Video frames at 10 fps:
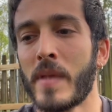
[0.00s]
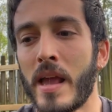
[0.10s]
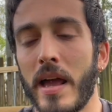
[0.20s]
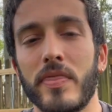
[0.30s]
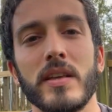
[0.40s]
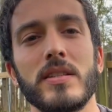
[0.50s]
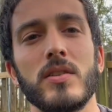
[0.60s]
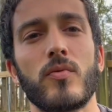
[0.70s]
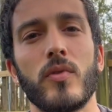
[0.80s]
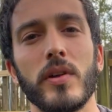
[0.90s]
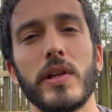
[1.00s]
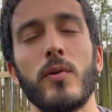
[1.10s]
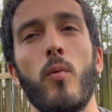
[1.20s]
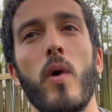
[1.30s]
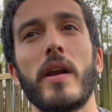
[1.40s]
And this is really
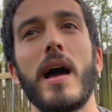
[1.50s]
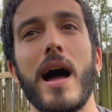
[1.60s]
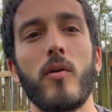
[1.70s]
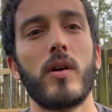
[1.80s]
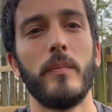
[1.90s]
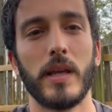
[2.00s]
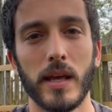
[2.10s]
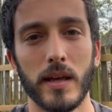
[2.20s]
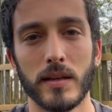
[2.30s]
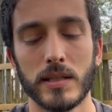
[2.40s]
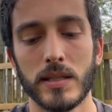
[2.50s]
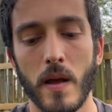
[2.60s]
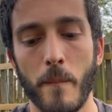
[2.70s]
what alchemy is.